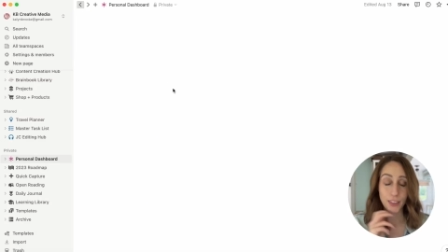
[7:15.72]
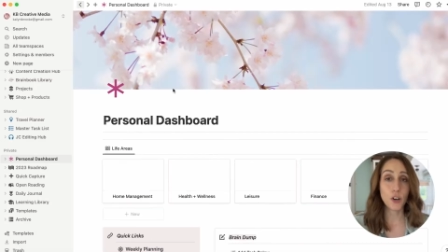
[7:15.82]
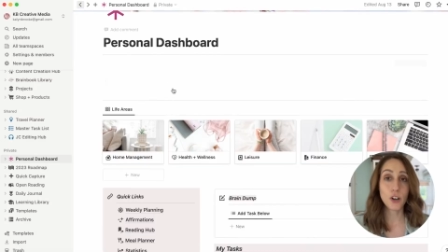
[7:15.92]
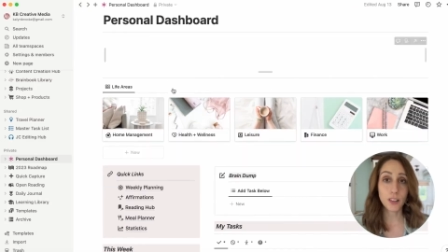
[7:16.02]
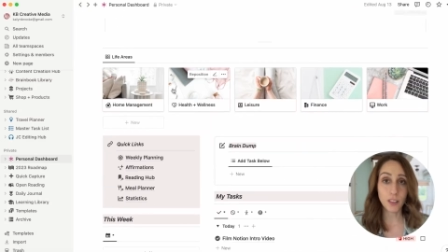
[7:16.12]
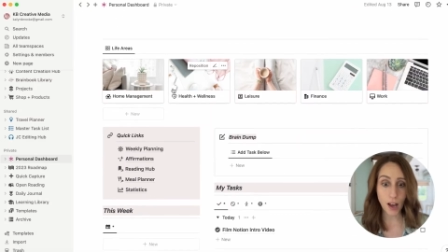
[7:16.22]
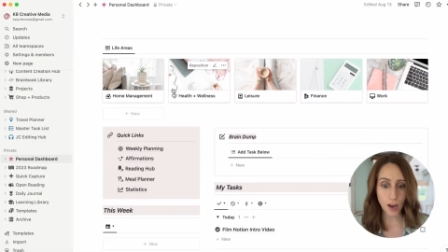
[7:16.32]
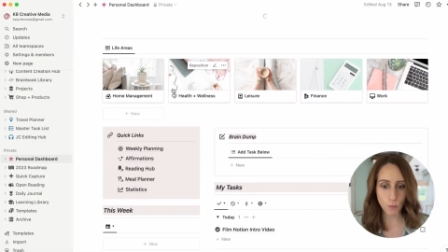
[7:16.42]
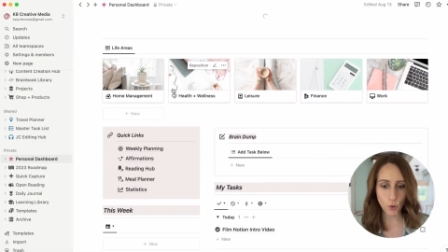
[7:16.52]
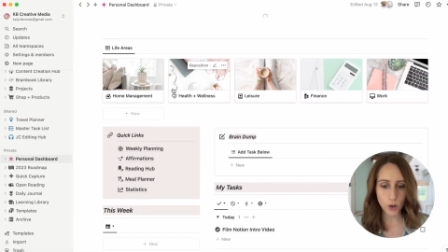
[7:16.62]
There are a
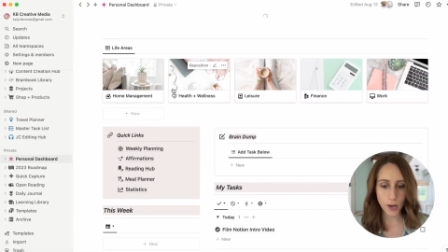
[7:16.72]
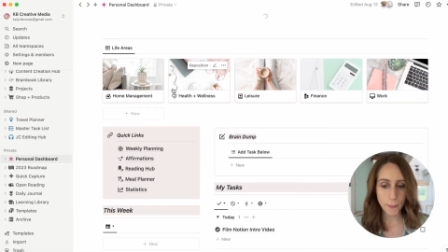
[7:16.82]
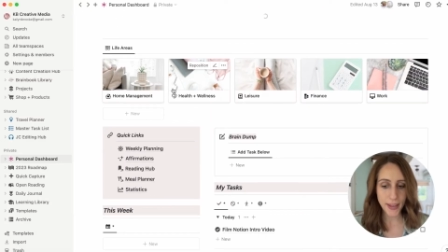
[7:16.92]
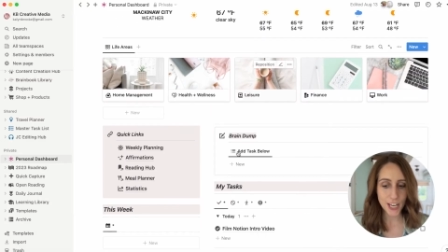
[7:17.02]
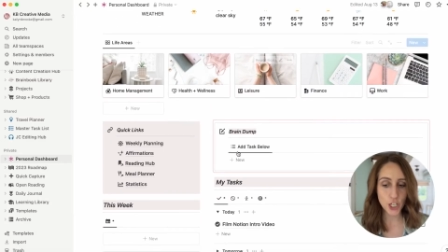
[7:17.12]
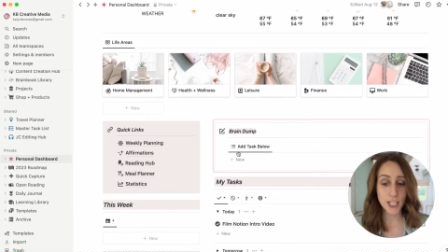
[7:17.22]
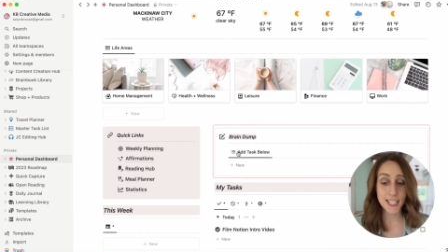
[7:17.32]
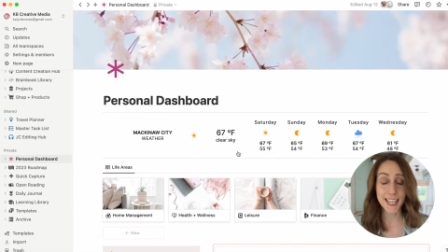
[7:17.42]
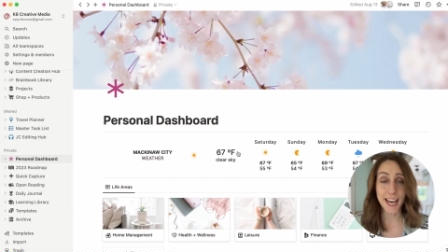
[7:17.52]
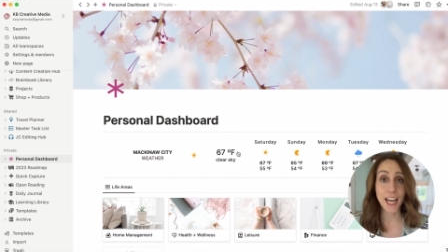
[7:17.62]
lot more pages
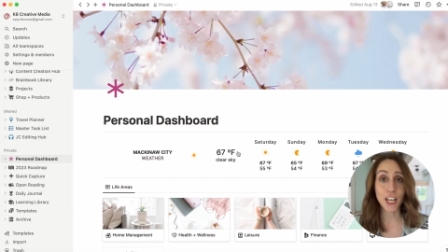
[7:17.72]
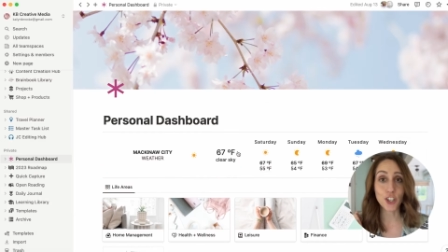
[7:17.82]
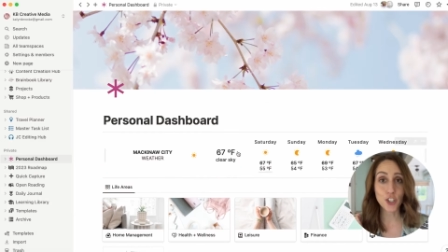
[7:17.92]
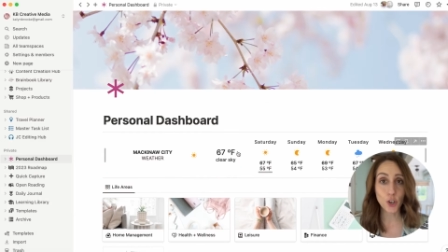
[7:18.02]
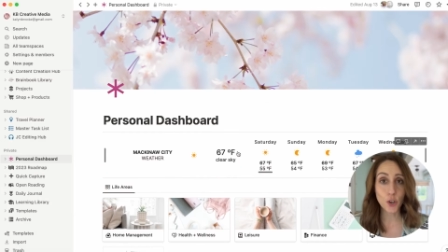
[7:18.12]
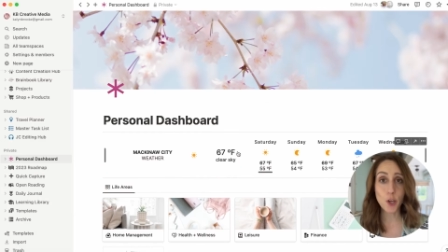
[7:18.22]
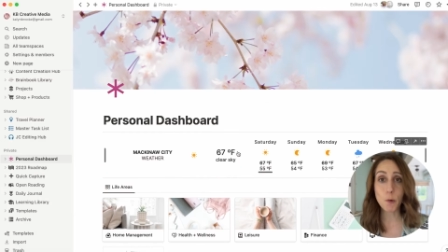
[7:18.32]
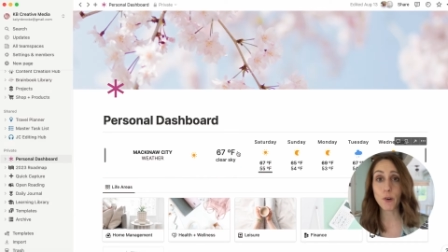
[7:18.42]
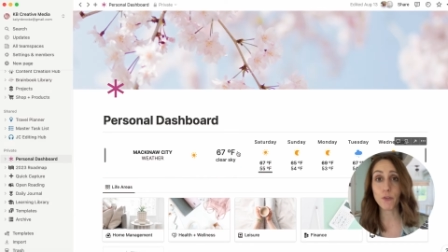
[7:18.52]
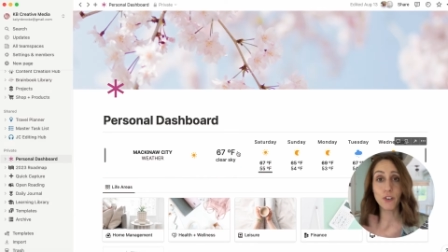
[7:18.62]
that I could show you,
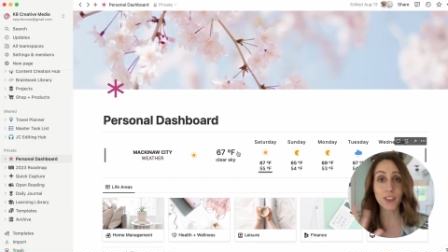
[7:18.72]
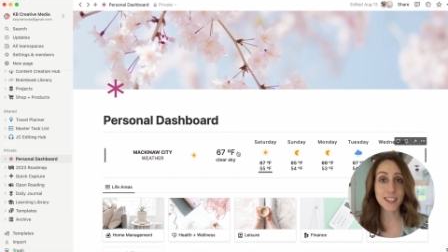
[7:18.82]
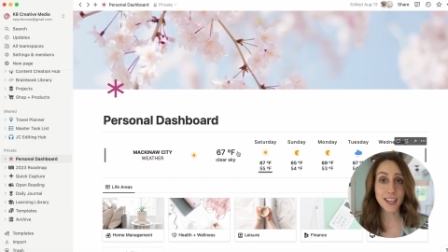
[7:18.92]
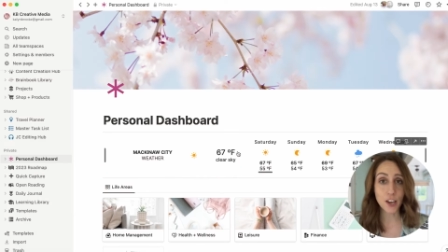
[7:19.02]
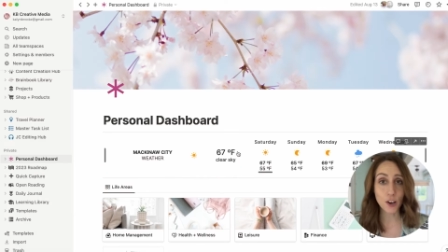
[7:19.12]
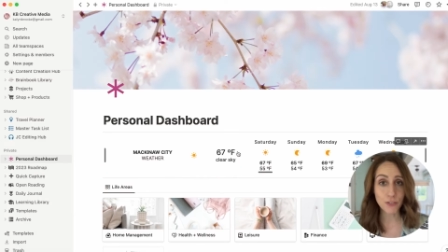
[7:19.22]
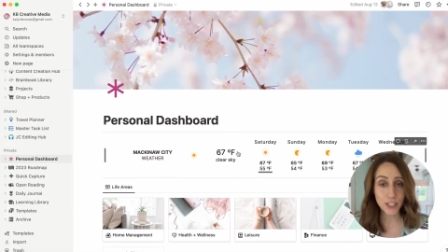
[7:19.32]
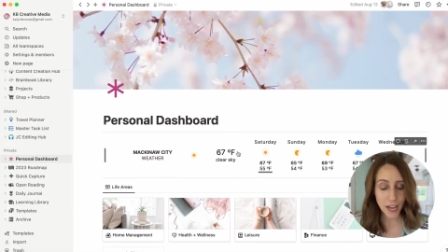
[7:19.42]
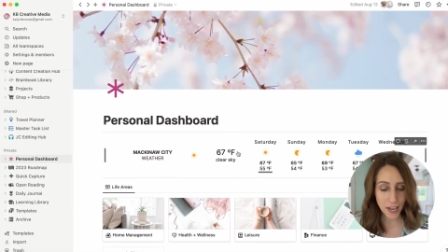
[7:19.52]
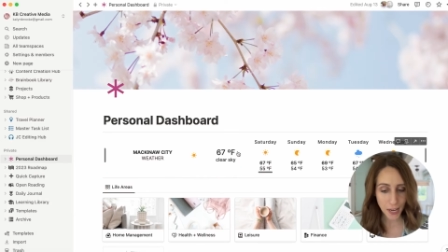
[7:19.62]
but for the sake of
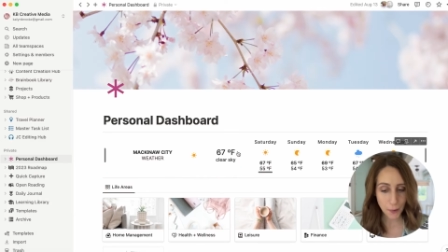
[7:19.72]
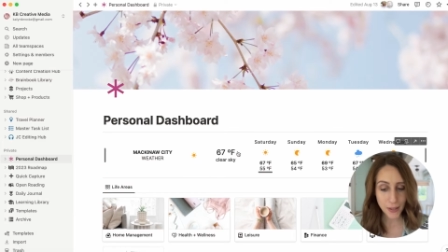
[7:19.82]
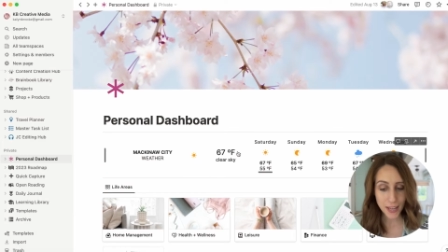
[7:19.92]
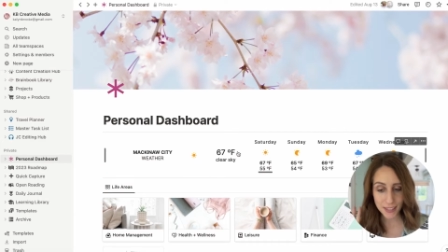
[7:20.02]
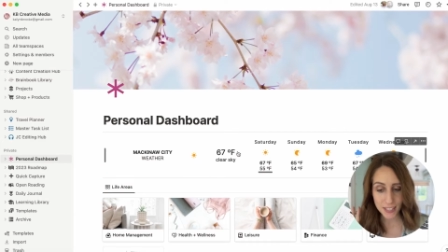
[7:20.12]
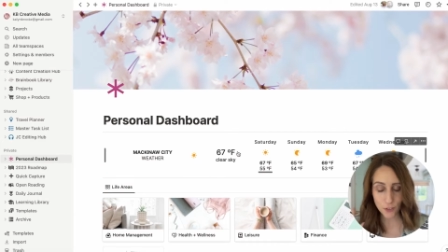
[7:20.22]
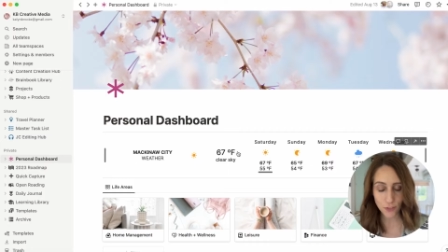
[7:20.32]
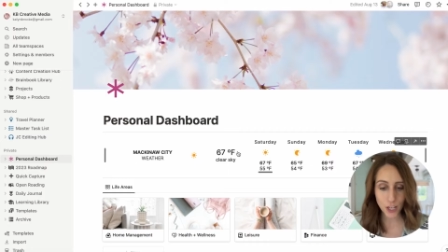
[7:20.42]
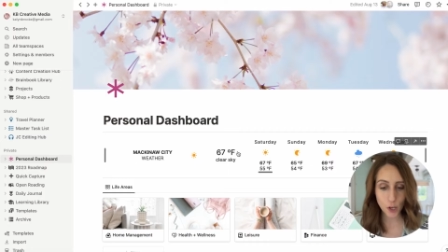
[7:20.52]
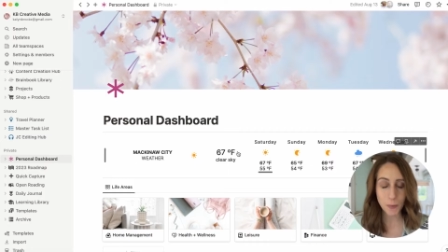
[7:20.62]
time and this
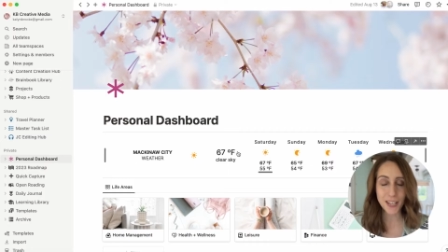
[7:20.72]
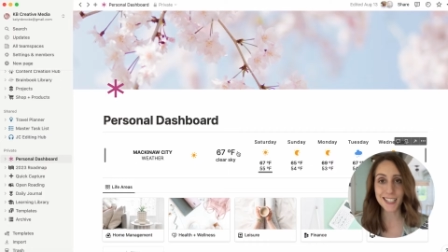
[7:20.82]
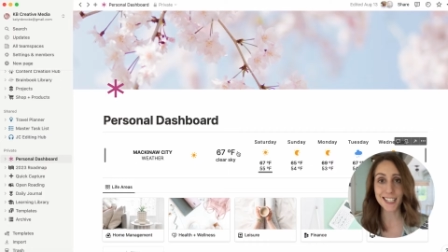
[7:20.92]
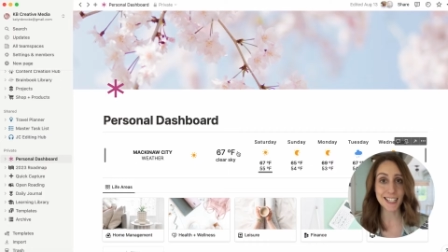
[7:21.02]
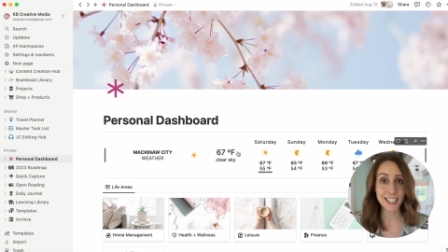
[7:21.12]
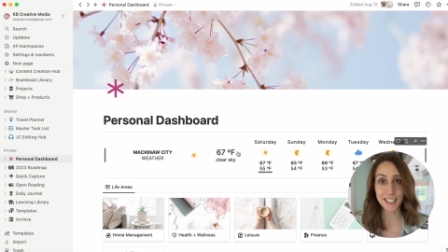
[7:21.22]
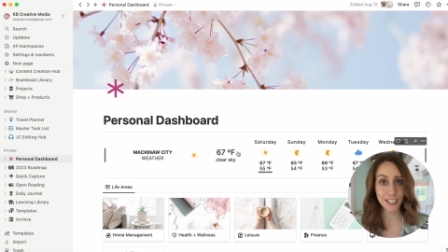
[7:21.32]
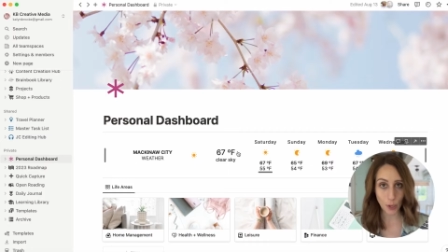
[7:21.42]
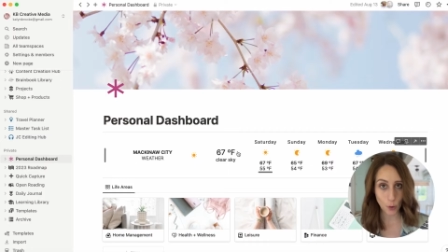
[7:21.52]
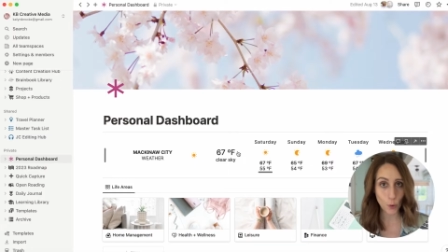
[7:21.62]
video, because this
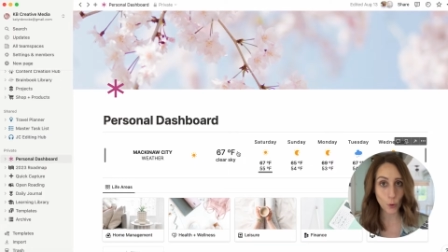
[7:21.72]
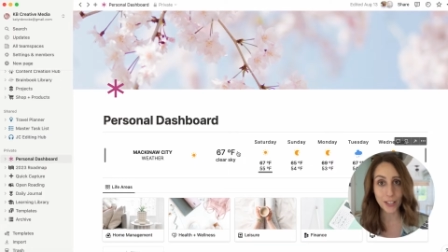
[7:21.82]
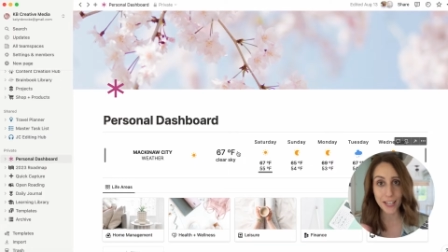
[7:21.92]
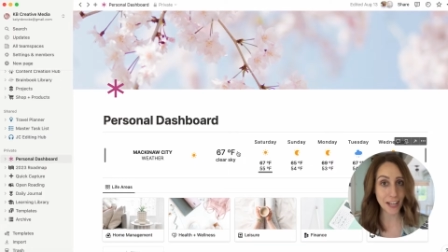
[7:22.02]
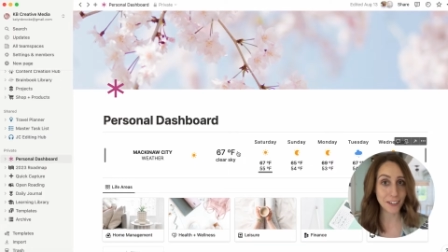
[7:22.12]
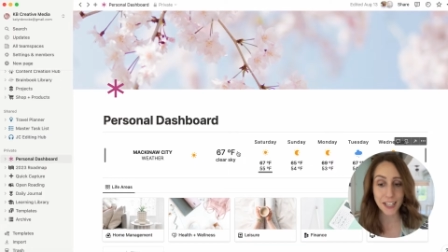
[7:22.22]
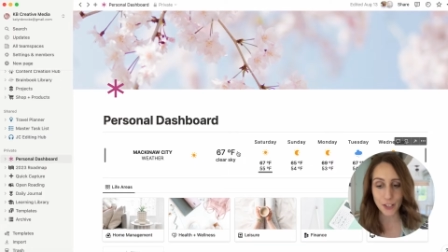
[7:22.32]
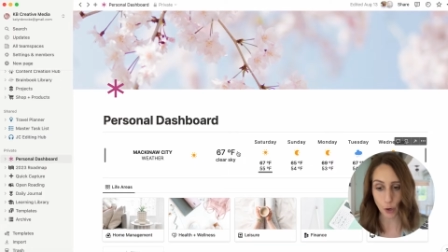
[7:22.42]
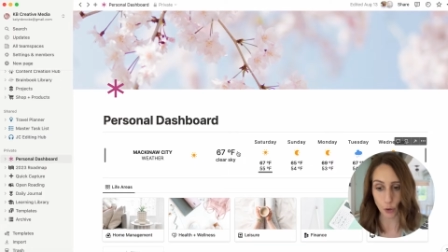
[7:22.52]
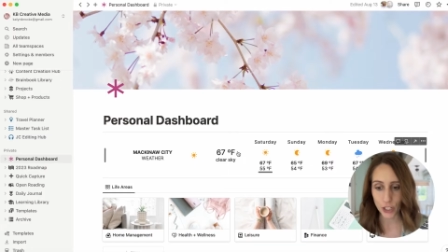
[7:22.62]
isn't a whole, again, like
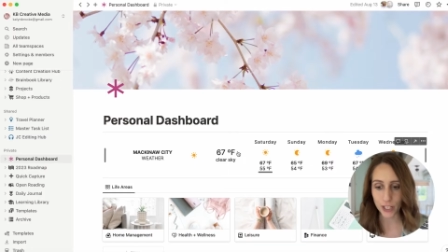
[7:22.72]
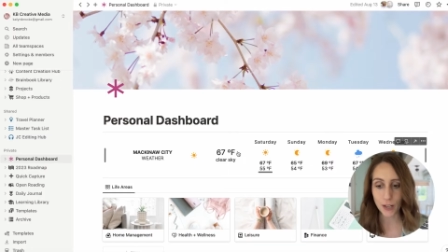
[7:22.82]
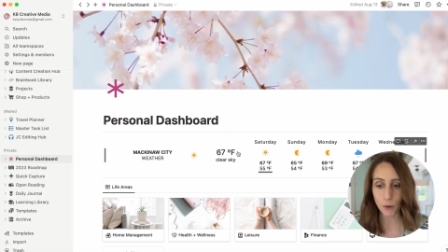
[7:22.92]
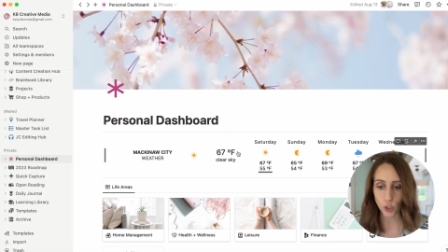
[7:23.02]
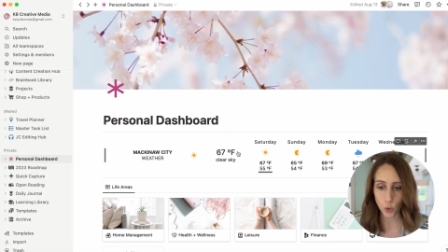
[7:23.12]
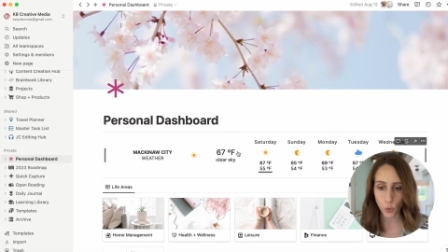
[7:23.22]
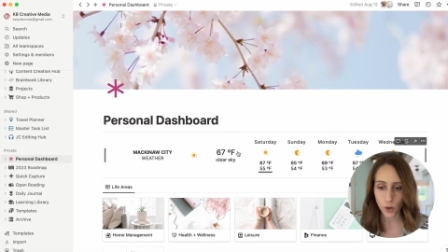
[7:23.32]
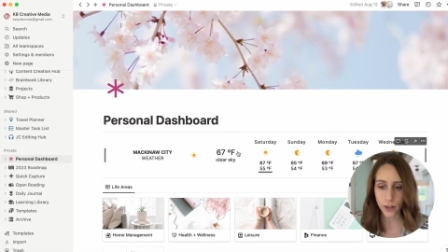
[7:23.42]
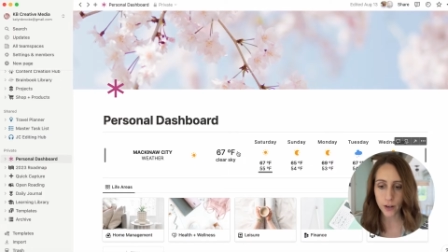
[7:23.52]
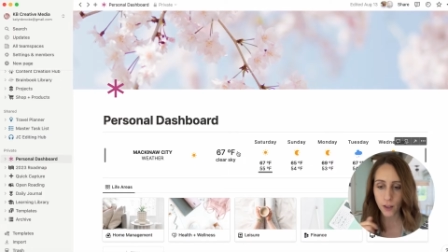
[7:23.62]
Notion
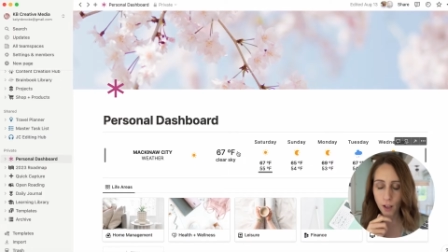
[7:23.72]
tour,